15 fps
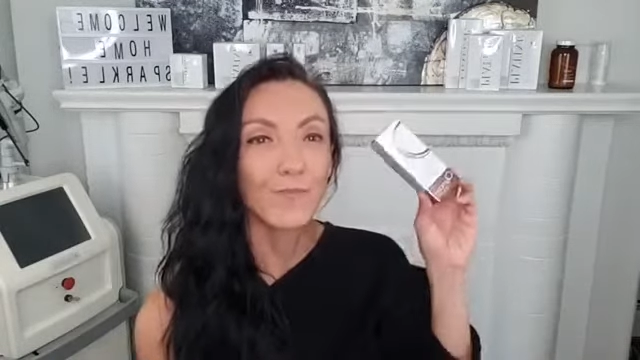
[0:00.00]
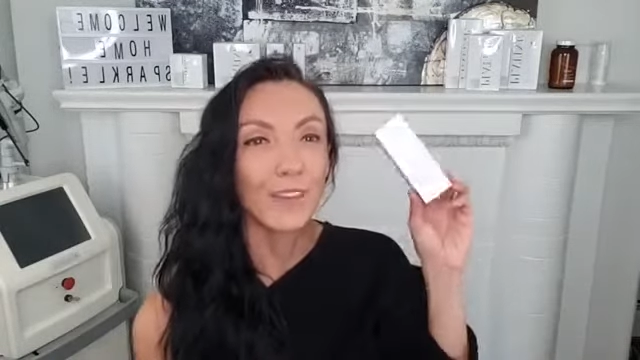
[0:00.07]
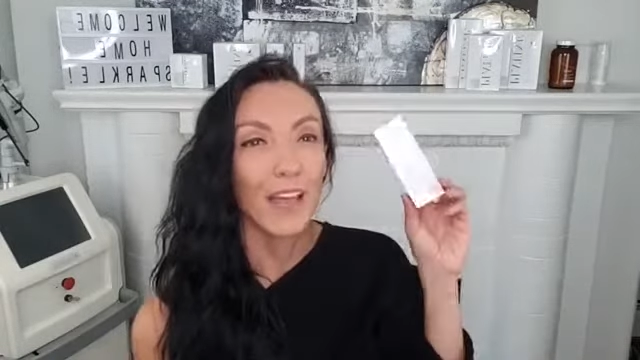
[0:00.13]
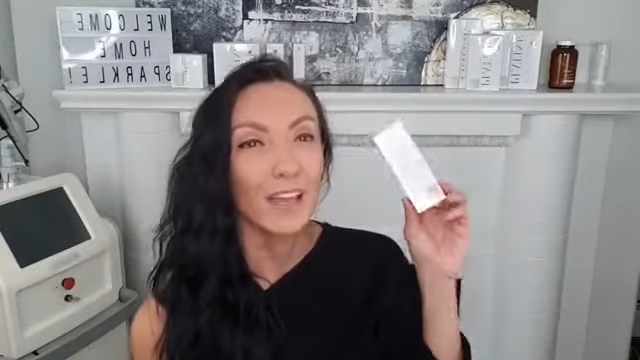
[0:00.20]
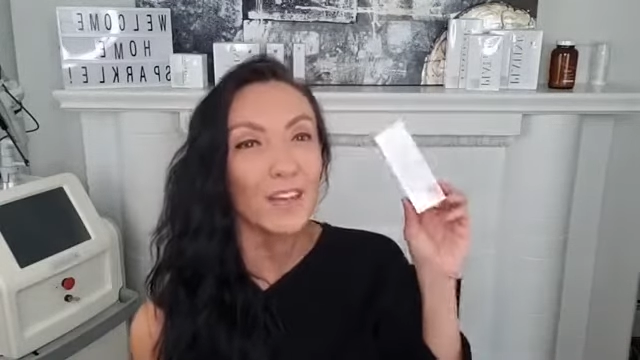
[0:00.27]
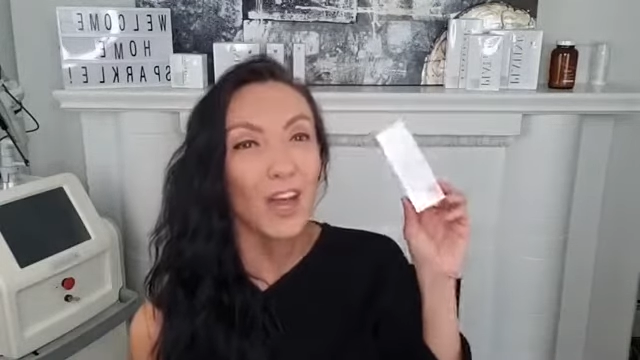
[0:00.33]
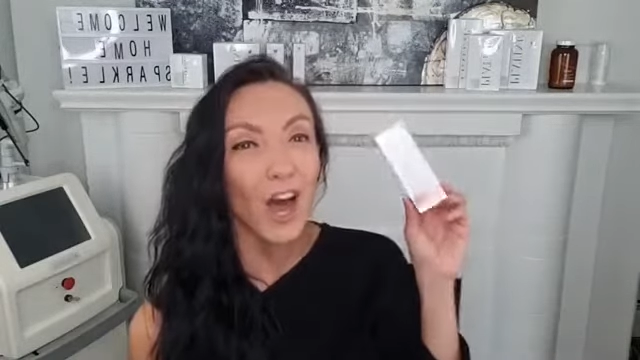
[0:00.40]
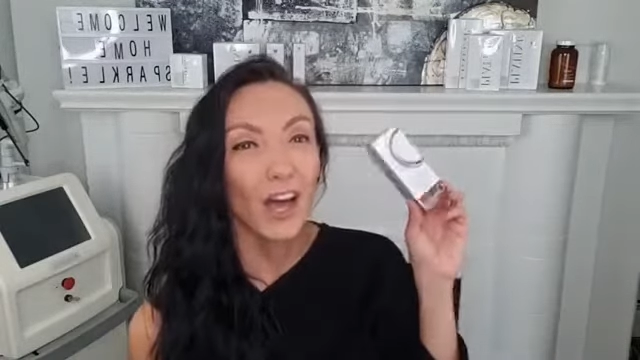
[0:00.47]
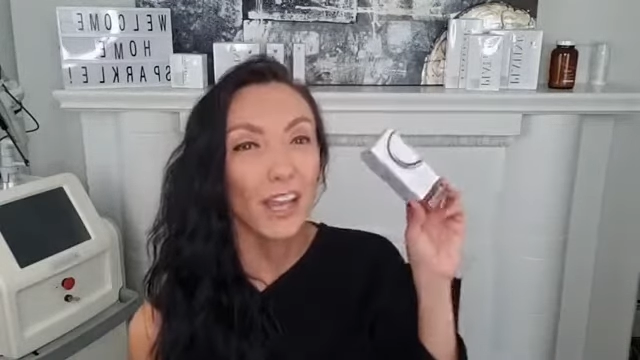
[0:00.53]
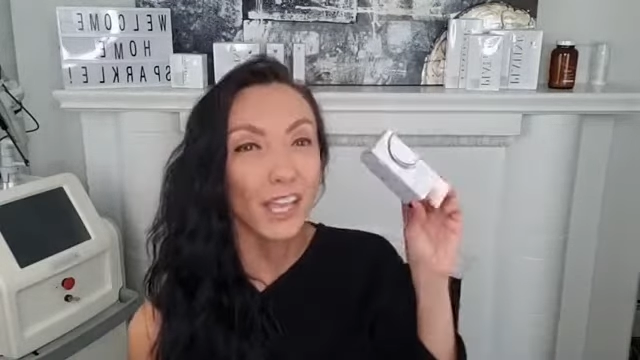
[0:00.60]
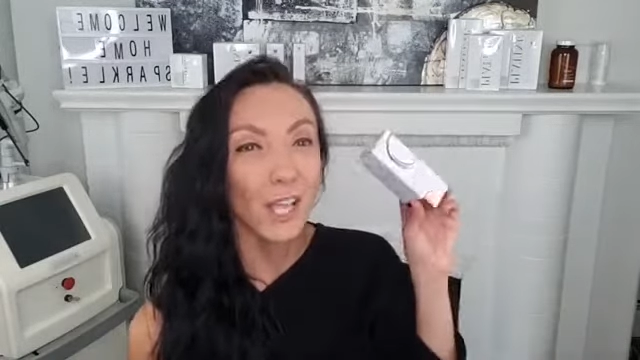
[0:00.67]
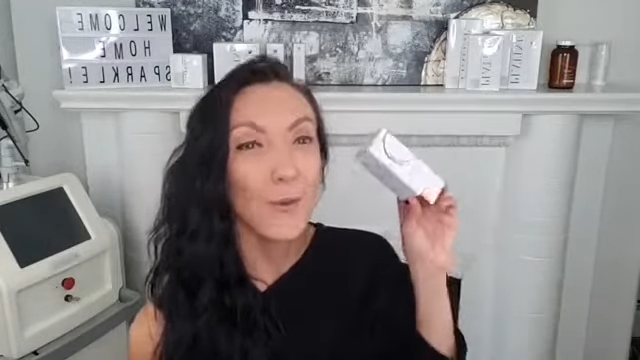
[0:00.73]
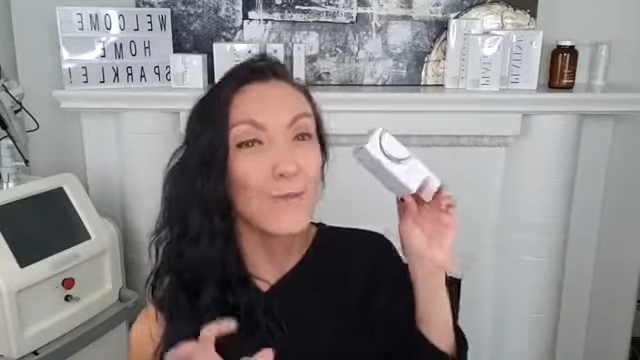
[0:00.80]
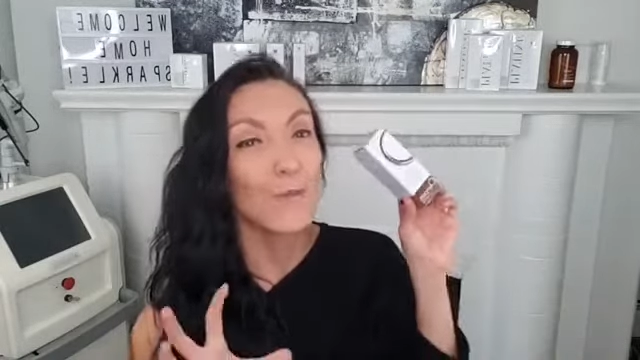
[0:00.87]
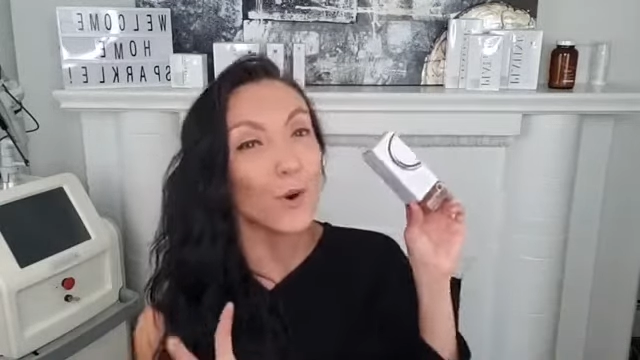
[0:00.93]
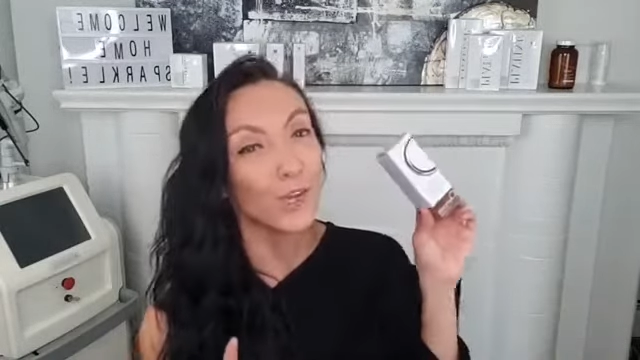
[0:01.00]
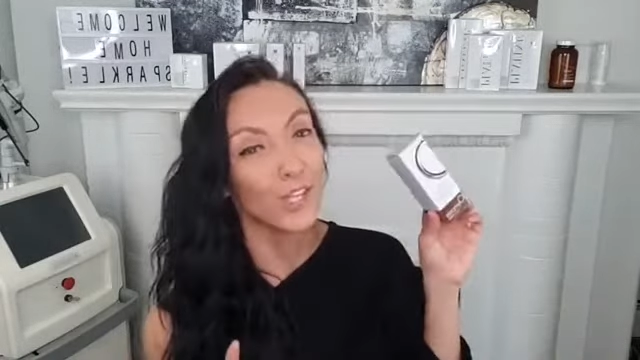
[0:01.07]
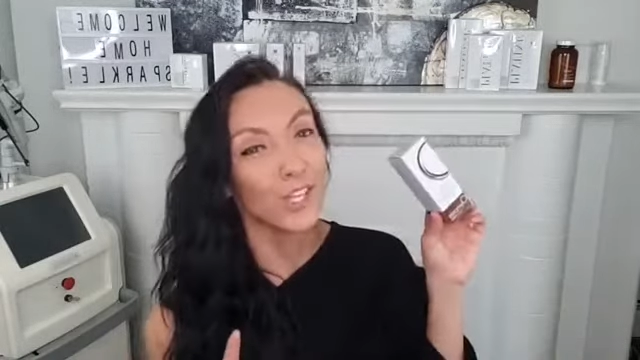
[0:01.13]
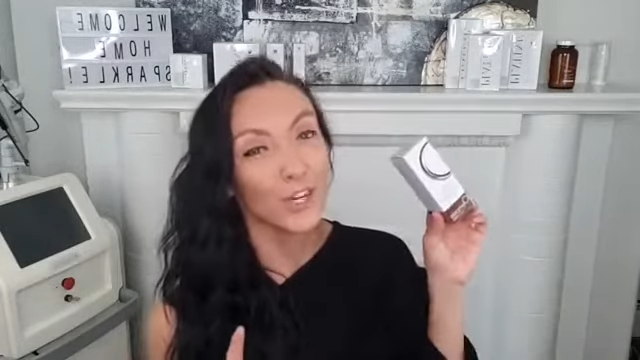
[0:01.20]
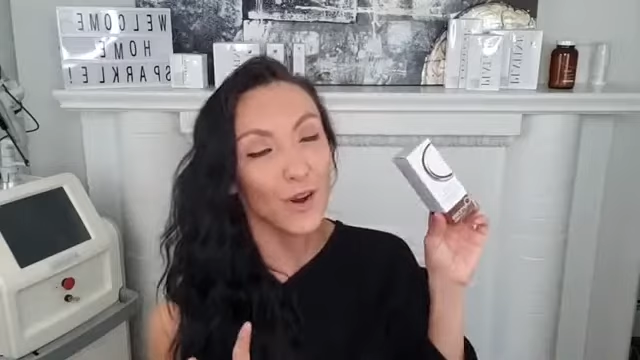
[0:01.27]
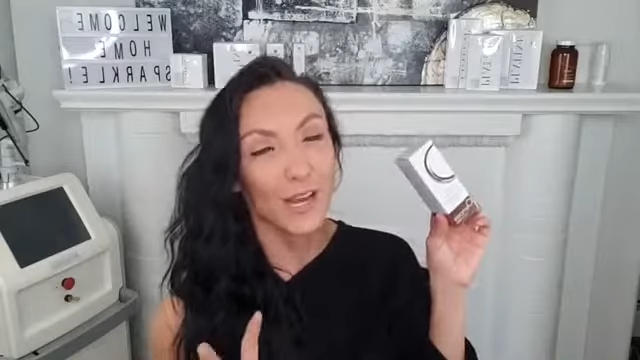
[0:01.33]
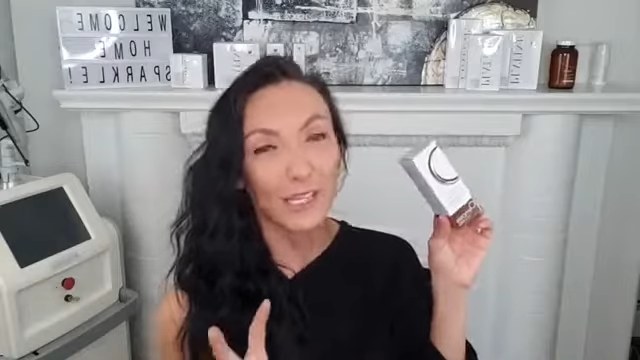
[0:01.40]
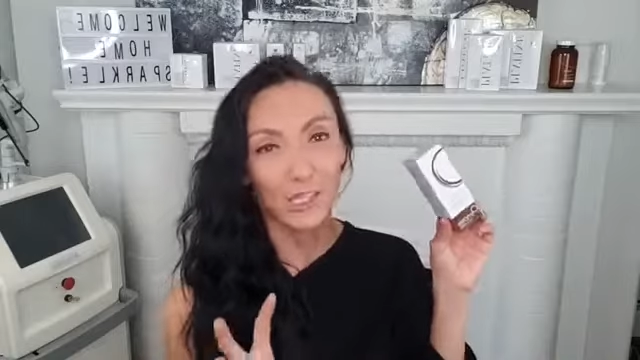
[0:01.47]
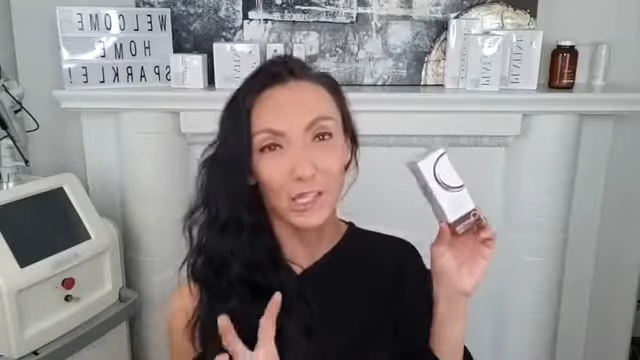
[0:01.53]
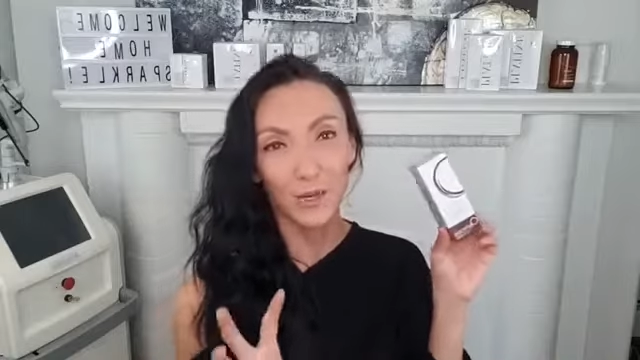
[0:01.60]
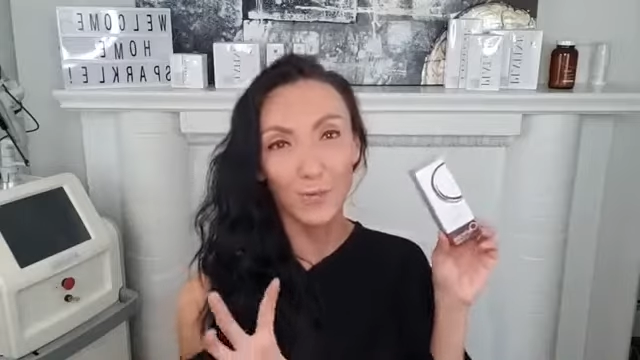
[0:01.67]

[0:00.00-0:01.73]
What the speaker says: not like a moisturizer,